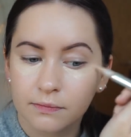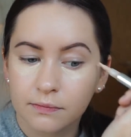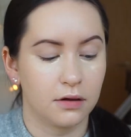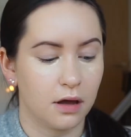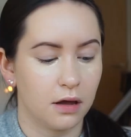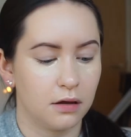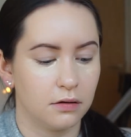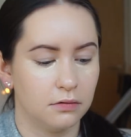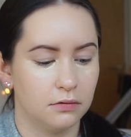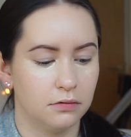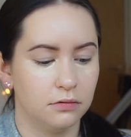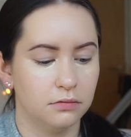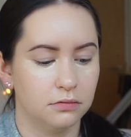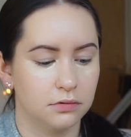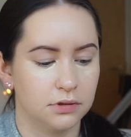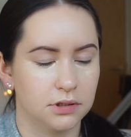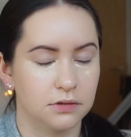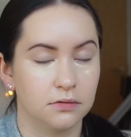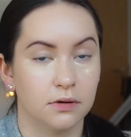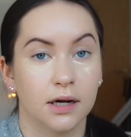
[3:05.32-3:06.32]
Go, oh,
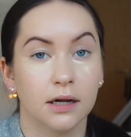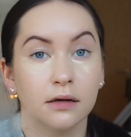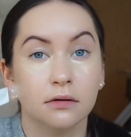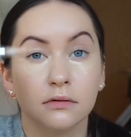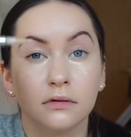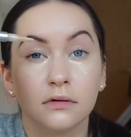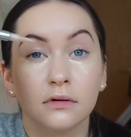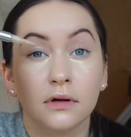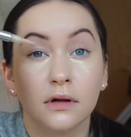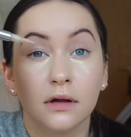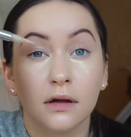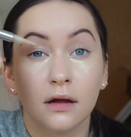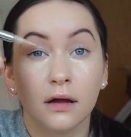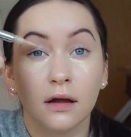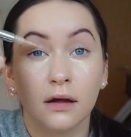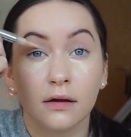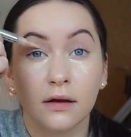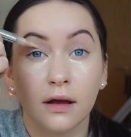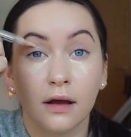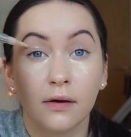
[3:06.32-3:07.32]
this ran out.
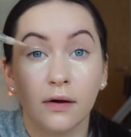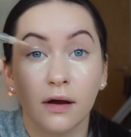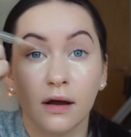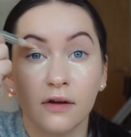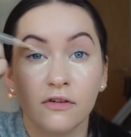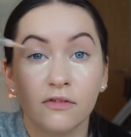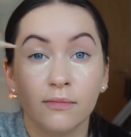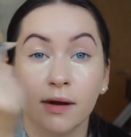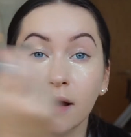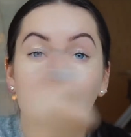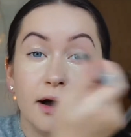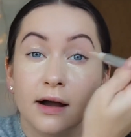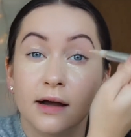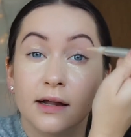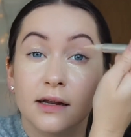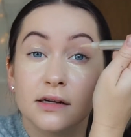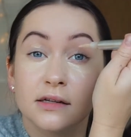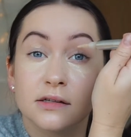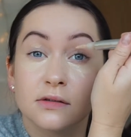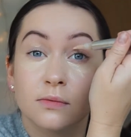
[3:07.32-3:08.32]
I go over my
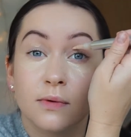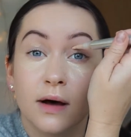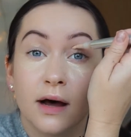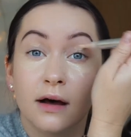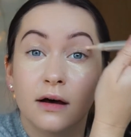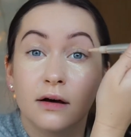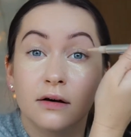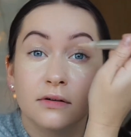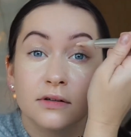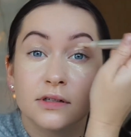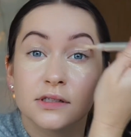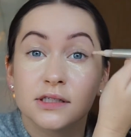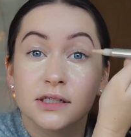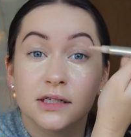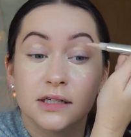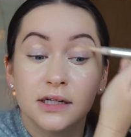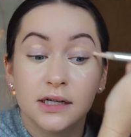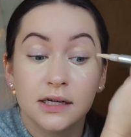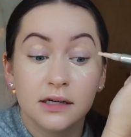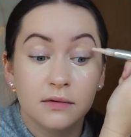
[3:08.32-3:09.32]
eyelid as well, just a
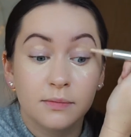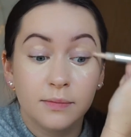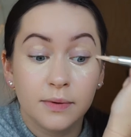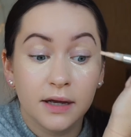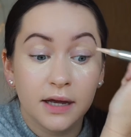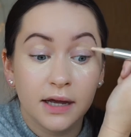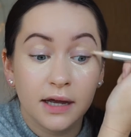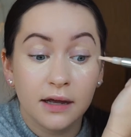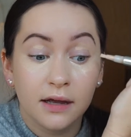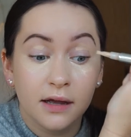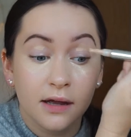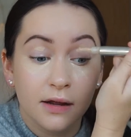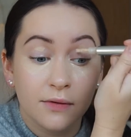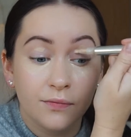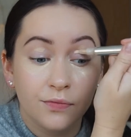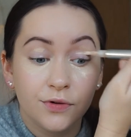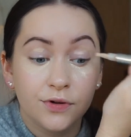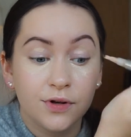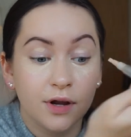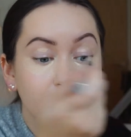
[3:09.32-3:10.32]
little bit.
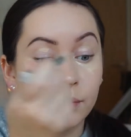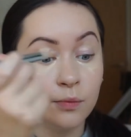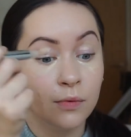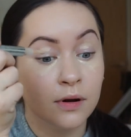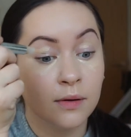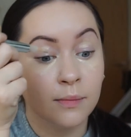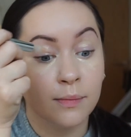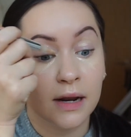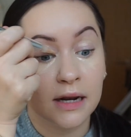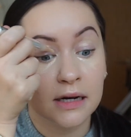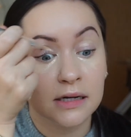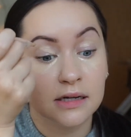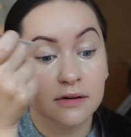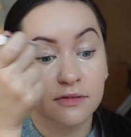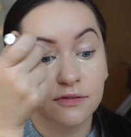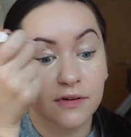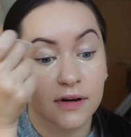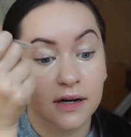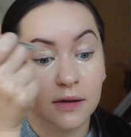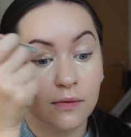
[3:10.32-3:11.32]
You don't want to blend
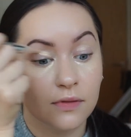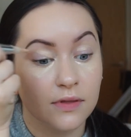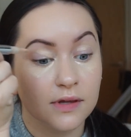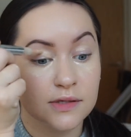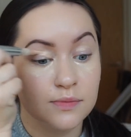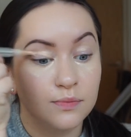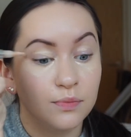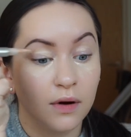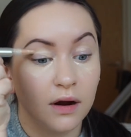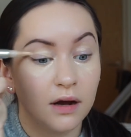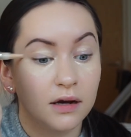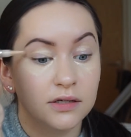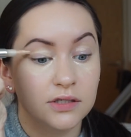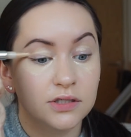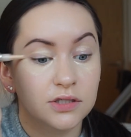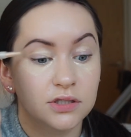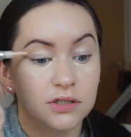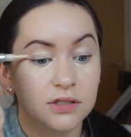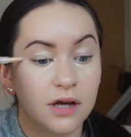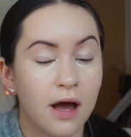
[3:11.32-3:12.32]
it fully with this
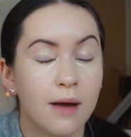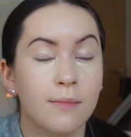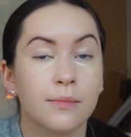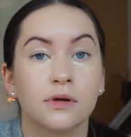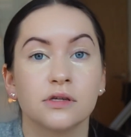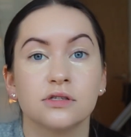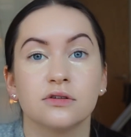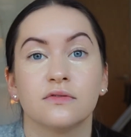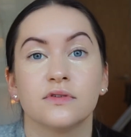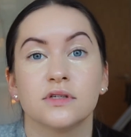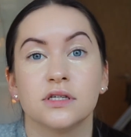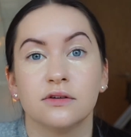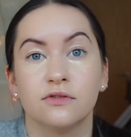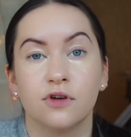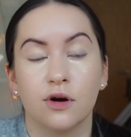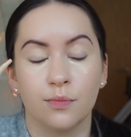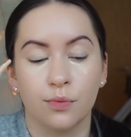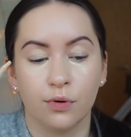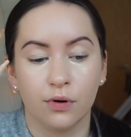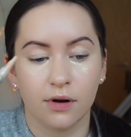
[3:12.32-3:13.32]
brush because obviously you've
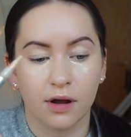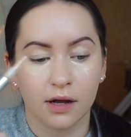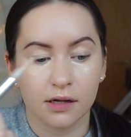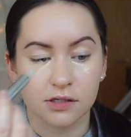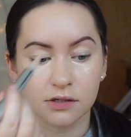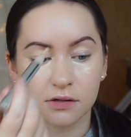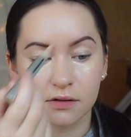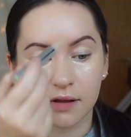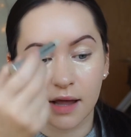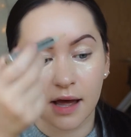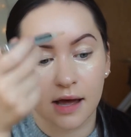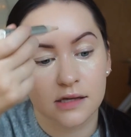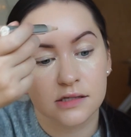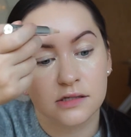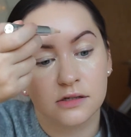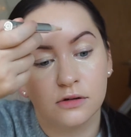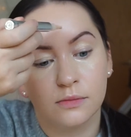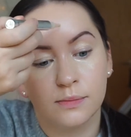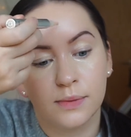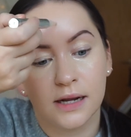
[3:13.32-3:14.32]
got product on there,
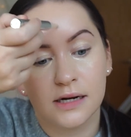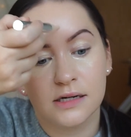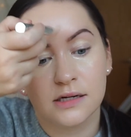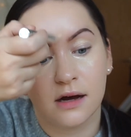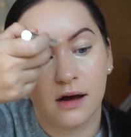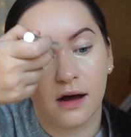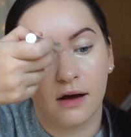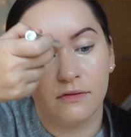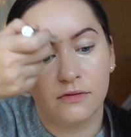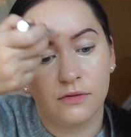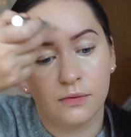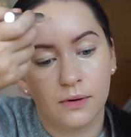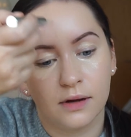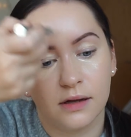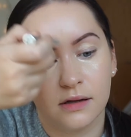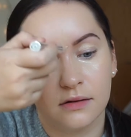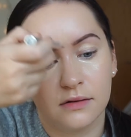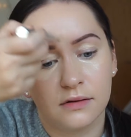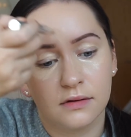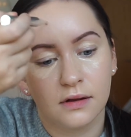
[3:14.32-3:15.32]
so you'll blend it
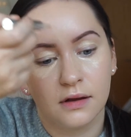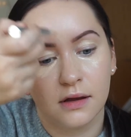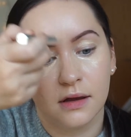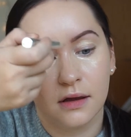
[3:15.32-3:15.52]
afterwards.